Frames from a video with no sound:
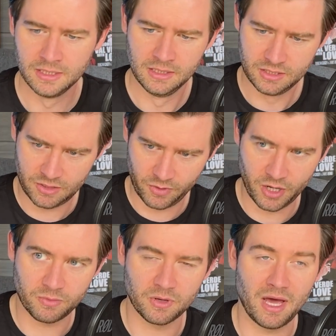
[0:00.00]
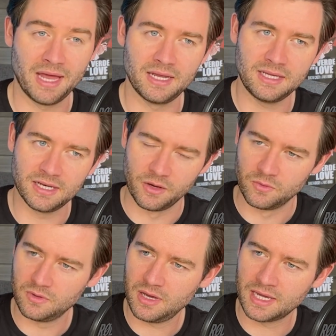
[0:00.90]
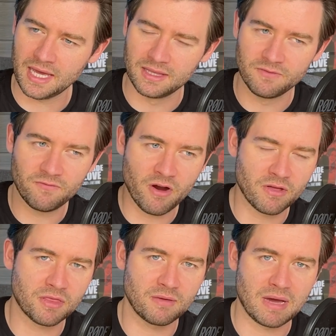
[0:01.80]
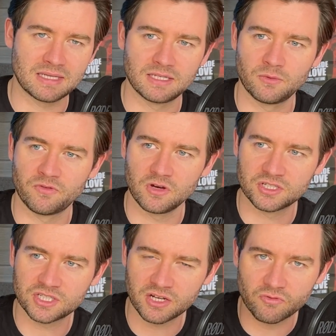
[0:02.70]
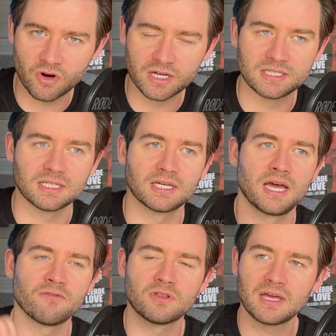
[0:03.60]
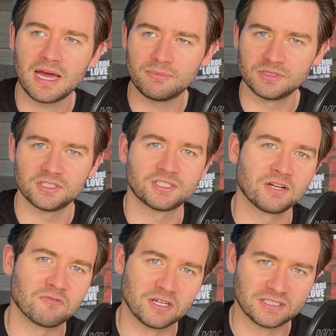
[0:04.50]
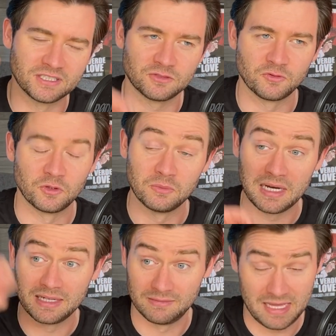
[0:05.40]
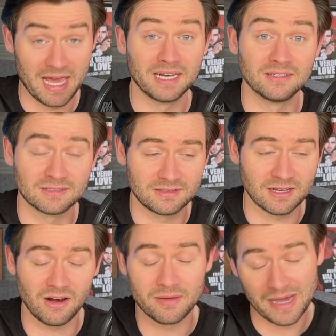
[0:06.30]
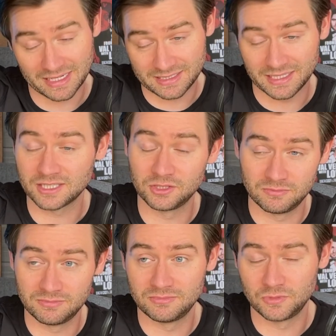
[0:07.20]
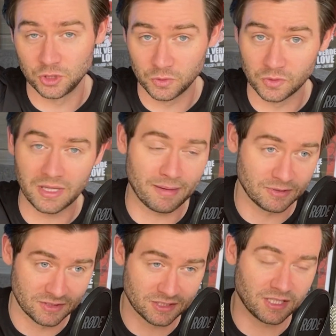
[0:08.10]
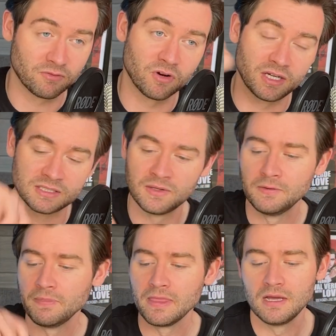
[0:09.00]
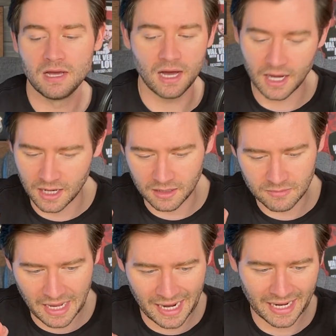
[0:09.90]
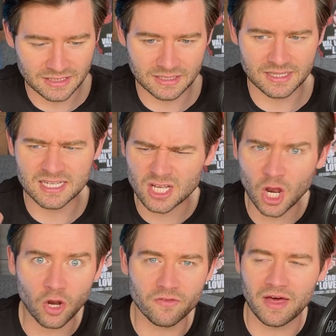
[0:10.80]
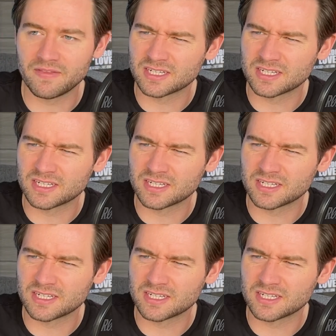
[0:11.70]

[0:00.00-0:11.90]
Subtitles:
So we open, and you know, again, very thematic. We've got sun rising. Everything happens at sunrise in this film. The end, the climactic duel happens at sunrise. And there's a lot of that.